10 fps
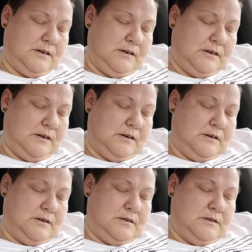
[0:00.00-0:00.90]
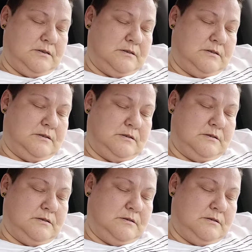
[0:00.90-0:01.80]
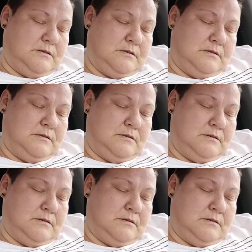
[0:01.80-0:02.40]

Nothing is said.